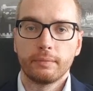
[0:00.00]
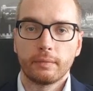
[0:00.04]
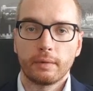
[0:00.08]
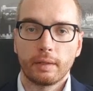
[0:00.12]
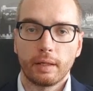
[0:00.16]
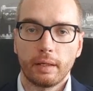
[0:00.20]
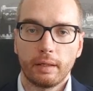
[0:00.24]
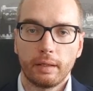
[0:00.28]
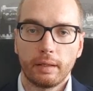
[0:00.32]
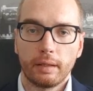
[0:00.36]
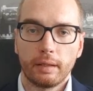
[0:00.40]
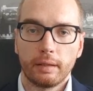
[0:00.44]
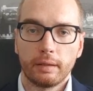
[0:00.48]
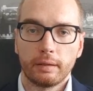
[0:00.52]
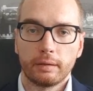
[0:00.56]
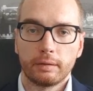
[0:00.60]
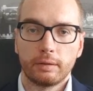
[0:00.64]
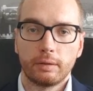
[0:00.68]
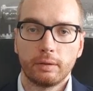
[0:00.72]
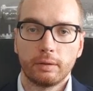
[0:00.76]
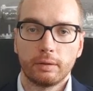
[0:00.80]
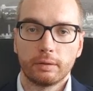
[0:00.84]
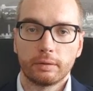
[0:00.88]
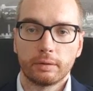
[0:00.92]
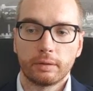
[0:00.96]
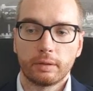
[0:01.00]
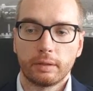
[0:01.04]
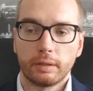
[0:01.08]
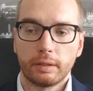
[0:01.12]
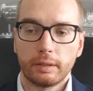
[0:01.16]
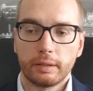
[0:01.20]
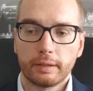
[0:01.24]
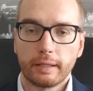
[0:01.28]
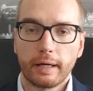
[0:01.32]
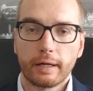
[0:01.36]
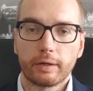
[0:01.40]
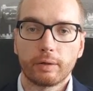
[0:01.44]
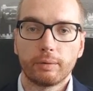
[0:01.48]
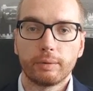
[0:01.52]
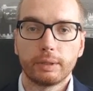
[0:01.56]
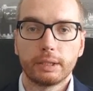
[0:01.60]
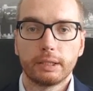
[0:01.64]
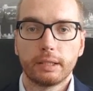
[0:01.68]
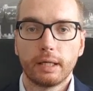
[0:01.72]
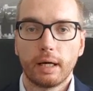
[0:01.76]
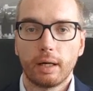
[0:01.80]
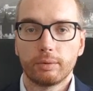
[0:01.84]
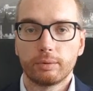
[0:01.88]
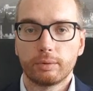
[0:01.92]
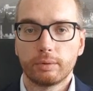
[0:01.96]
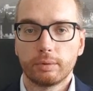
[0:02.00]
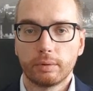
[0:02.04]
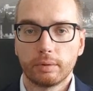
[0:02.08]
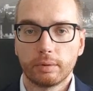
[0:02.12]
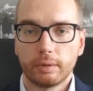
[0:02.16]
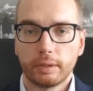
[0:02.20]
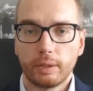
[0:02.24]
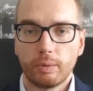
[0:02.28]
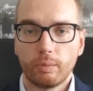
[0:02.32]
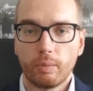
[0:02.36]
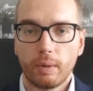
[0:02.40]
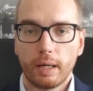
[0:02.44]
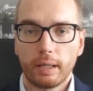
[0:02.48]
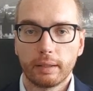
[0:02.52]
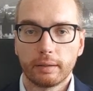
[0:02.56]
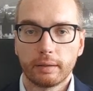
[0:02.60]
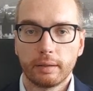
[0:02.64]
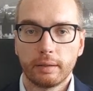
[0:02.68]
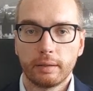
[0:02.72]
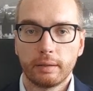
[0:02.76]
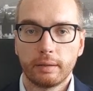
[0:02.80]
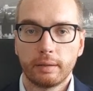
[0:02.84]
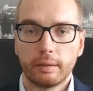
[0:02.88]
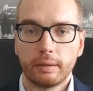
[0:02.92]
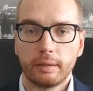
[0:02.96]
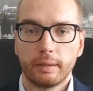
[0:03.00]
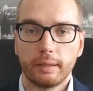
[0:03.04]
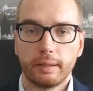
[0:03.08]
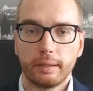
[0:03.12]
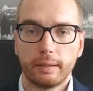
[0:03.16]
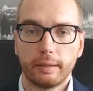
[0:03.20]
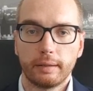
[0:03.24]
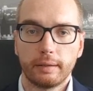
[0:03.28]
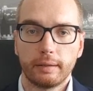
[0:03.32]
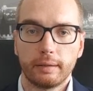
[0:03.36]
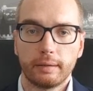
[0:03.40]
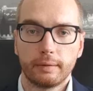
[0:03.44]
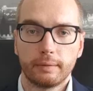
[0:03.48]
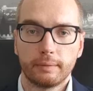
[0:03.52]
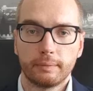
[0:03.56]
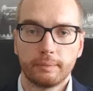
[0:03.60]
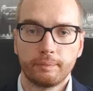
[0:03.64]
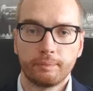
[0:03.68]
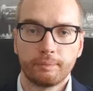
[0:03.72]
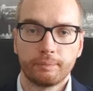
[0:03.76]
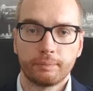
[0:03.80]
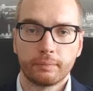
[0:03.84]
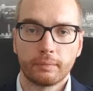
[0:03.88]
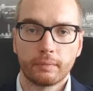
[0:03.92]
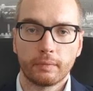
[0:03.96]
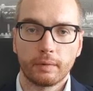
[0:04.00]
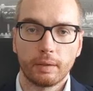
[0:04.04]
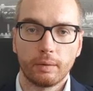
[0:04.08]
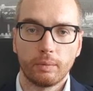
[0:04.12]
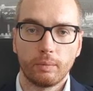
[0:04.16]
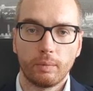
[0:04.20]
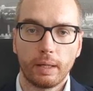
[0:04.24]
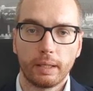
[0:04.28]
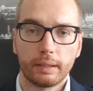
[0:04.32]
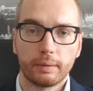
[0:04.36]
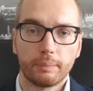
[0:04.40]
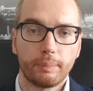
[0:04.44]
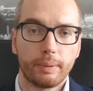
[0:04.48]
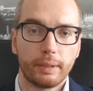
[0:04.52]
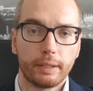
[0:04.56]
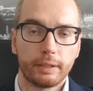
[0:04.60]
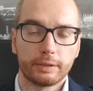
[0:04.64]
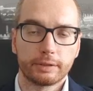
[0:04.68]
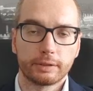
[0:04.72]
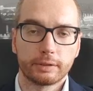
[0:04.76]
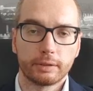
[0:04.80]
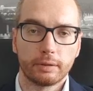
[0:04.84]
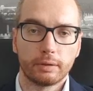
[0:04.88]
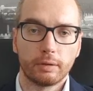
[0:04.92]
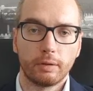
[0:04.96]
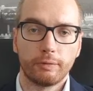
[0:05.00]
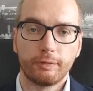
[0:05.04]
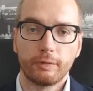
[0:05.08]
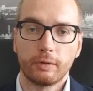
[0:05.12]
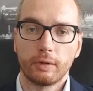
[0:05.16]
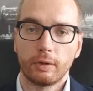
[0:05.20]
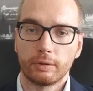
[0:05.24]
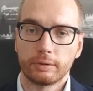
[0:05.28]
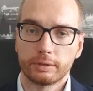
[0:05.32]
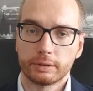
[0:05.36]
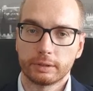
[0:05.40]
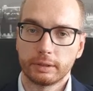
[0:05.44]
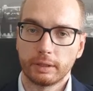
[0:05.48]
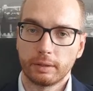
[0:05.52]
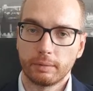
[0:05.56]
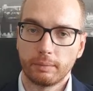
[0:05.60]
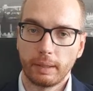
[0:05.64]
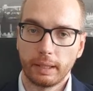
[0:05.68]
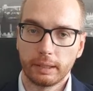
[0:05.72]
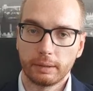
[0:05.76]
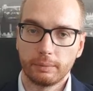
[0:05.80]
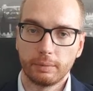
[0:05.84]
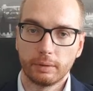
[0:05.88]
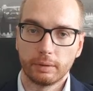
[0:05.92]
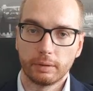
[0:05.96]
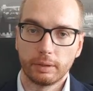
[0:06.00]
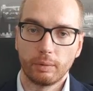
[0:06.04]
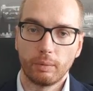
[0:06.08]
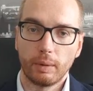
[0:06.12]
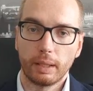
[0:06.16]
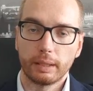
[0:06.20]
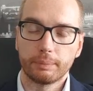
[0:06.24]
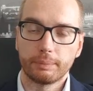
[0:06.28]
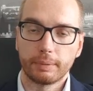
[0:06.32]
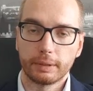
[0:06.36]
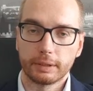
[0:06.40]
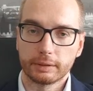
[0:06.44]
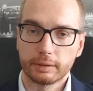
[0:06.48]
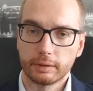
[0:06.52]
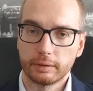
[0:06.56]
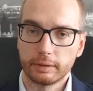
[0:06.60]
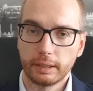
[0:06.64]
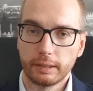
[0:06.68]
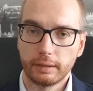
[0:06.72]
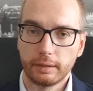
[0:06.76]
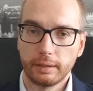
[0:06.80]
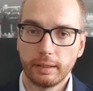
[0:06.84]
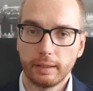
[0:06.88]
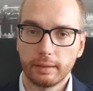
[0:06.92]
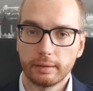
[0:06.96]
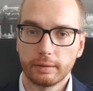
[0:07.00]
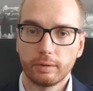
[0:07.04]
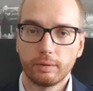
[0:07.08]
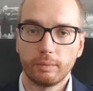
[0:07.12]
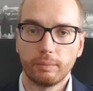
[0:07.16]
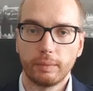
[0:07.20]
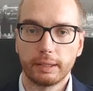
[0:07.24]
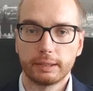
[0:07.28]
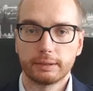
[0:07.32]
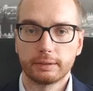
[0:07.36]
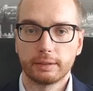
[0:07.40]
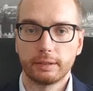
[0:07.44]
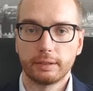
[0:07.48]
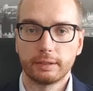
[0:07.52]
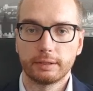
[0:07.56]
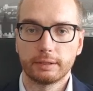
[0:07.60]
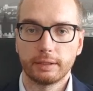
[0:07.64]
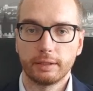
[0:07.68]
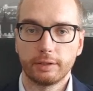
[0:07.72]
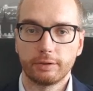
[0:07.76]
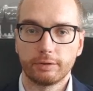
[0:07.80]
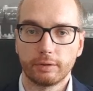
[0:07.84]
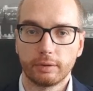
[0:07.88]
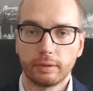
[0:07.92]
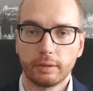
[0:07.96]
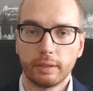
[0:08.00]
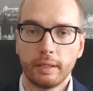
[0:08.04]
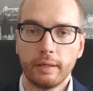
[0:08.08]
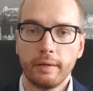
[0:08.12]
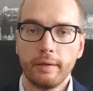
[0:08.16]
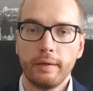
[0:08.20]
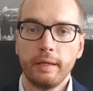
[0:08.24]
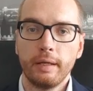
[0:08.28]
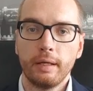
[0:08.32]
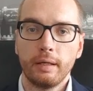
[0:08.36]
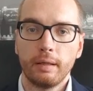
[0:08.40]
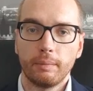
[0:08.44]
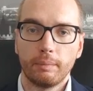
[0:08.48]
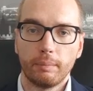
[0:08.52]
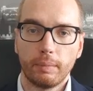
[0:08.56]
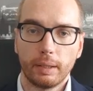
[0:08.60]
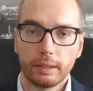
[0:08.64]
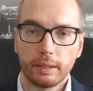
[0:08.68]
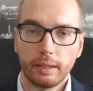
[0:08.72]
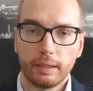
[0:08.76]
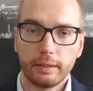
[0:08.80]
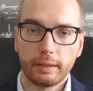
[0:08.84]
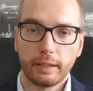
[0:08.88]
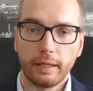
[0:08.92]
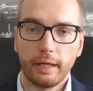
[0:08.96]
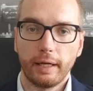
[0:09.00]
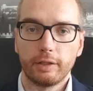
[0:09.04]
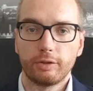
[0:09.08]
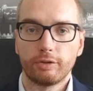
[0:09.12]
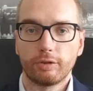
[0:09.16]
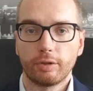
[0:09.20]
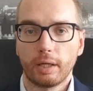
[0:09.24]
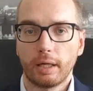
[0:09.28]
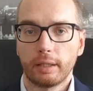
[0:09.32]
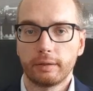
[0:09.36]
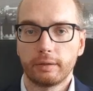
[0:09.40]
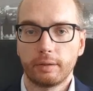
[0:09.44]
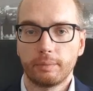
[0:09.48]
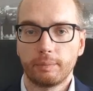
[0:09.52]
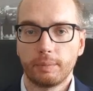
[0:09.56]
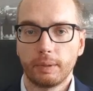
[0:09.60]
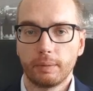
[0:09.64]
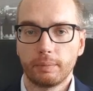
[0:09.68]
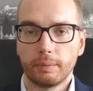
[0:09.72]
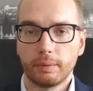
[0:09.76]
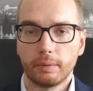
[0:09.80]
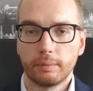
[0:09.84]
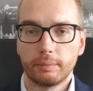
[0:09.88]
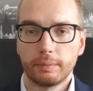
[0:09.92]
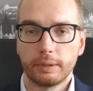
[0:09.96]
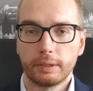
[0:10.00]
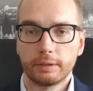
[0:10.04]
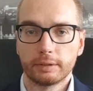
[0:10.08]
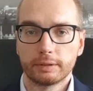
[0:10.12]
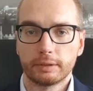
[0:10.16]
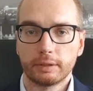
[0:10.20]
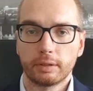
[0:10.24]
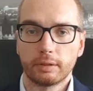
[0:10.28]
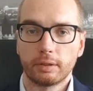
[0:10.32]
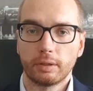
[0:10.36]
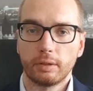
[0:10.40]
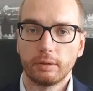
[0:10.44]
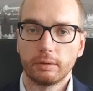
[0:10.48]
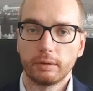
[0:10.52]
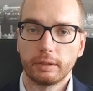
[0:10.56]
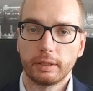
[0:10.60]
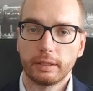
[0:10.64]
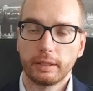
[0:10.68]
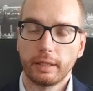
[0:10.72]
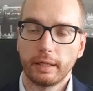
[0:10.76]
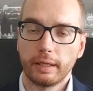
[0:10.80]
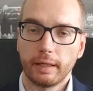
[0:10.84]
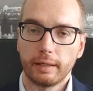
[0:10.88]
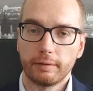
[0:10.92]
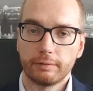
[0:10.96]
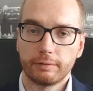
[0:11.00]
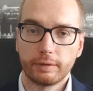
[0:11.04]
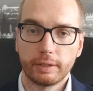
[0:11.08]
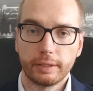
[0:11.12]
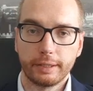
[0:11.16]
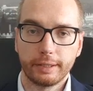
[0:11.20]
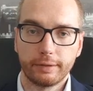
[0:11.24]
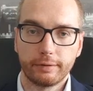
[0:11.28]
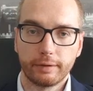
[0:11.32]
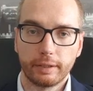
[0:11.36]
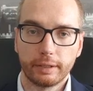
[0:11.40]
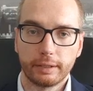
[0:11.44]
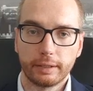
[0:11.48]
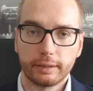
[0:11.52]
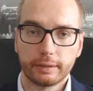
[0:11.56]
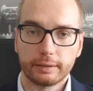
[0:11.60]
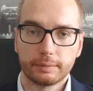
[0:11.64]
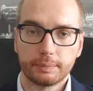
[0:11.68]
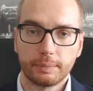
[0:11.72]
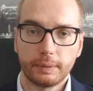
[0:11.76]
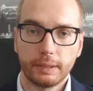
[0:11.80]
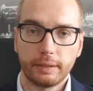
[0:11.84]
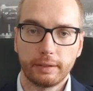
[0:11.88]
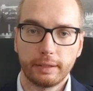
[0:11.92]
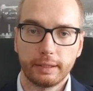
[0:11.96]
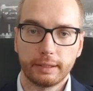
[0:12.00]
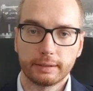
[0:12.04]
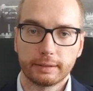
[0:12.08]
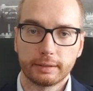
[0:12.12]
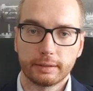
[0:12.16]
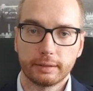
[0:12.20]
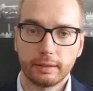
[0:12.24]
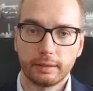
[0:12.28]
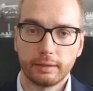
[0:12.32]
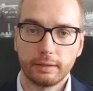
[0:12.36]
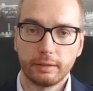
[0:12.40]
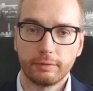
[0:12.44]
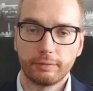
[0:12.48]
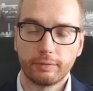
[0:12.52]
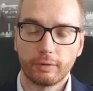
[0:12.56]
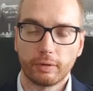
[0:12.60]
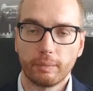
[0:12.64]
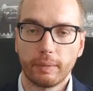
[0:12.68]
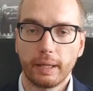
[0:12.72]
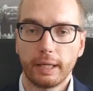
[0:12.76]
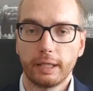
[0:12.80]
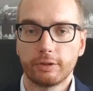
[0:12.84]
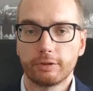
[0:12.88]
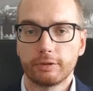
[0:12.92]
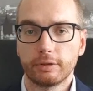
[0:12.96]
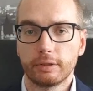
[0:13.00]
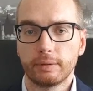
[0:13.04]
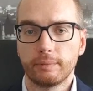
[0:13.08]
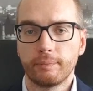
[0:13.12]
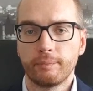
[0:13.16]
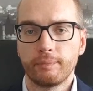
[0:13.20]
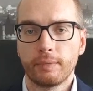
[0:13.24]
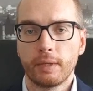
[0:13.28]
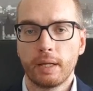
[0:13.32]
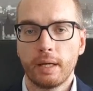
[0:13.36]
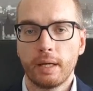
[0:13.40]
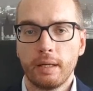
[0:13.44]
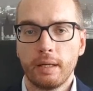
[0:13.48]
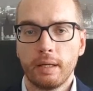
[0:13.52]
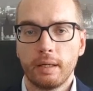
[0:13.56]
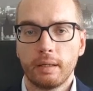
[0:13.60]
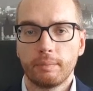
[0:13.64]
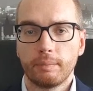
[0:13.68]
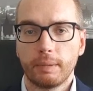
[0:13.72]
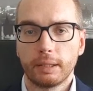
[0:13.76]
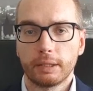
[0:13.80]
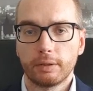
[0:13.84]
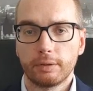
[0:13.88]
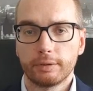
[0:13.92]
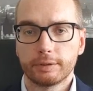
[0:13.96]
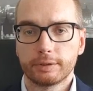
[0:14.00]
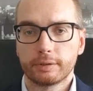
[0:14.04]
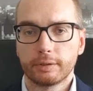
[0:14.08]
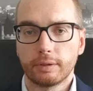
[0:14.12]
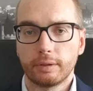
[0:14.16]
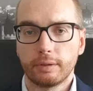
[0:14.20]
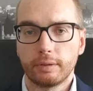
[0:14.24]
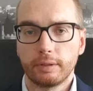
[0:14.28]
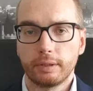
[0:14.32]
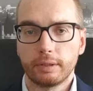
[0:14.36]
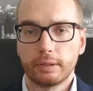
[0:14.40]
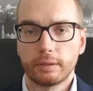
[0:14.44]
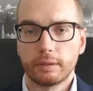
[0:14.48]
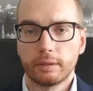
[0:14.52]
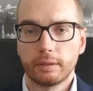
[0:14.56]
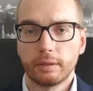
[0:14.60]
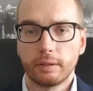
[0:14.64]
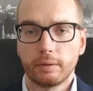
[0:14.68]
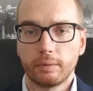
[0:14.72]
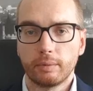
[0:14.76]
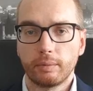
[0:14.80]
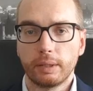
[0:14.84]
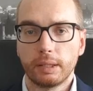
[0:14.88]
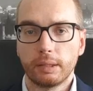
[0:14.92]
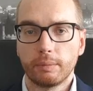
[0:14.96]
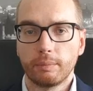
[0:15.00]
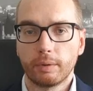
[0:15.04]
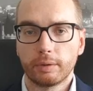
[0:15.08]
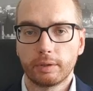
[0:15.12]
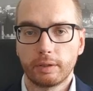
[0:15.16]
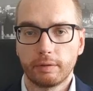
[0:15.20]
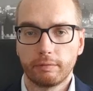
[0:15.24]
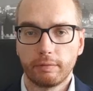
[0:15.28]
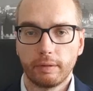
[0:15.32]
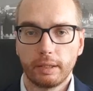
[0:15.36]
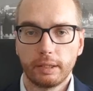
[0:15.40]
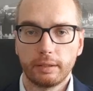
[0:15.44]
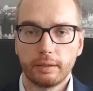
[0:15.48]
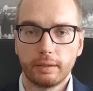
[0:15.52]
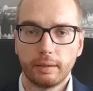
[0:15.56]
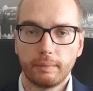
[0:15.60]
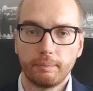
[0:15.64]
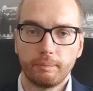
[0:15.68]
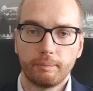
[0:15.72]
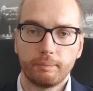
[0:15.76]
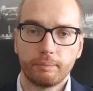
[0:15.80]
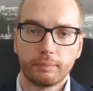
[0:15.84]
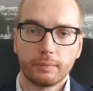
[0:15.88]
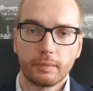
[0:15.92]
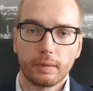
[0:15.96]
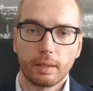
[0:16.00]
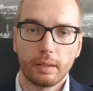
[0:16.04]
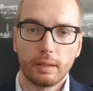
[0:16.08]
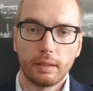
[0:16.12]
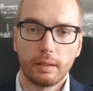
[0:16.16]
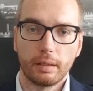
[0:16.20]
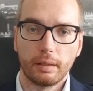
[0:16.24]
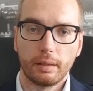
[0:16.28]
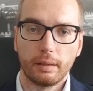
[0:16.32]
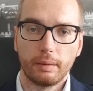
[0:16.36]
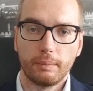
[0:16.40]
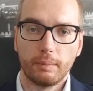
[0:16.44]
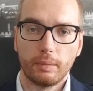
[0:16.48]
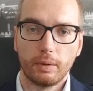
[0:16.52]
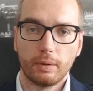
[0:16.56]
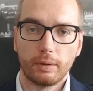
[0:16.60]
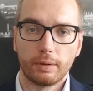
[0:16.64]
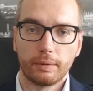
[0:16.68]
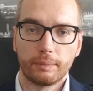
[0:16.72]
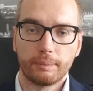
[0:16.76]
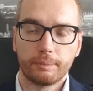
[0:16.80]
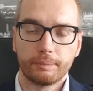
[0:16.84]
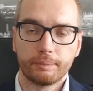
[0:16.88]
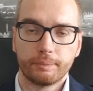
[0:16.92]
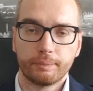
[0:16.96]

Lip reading: Don't narrow it down to only uh, one person. Of course, there might be only one person at the end who makes a decision, but engage other people, because not only they have really great experience and information, but also it will motivate them more.